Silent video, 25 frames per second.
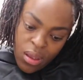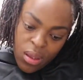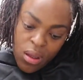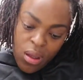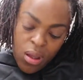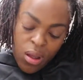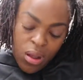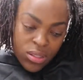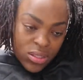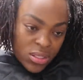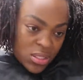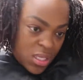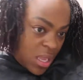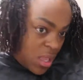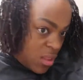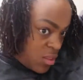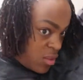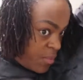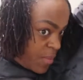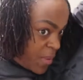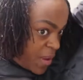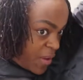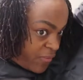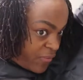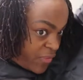
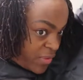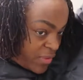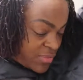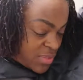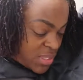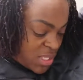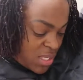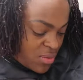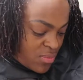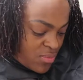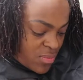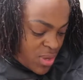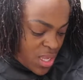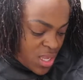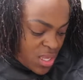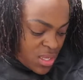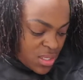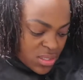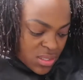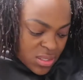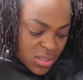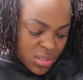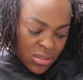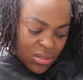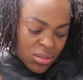altogether about 15
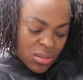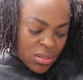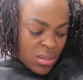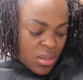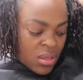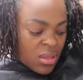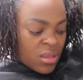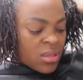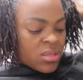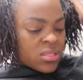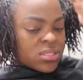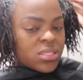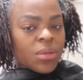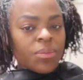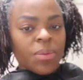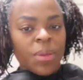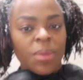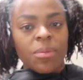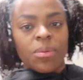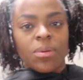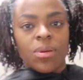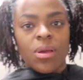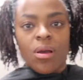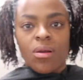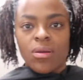weeks. Some
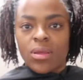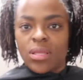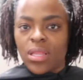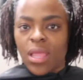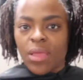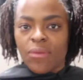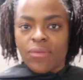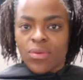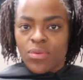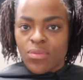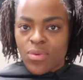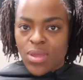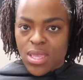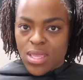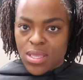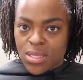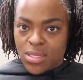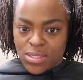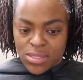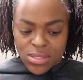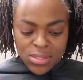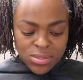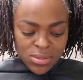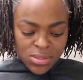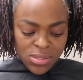people go 11
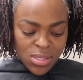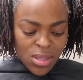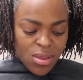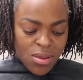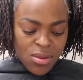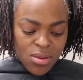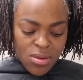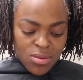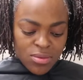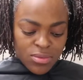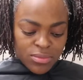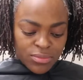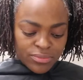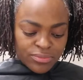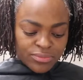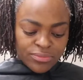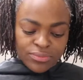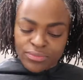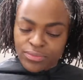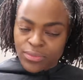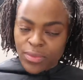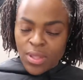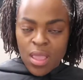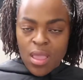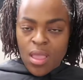weeks. So
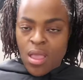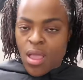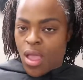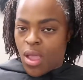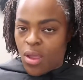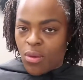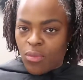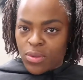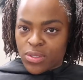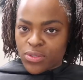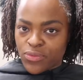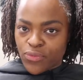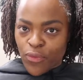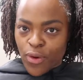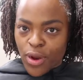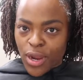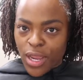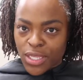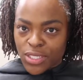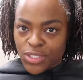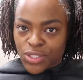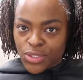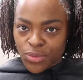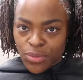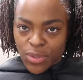what's 4
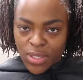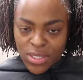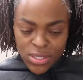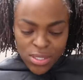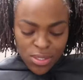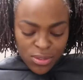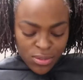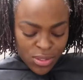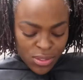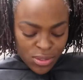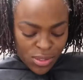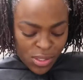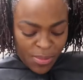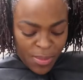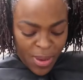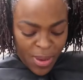extra weeks gonna do to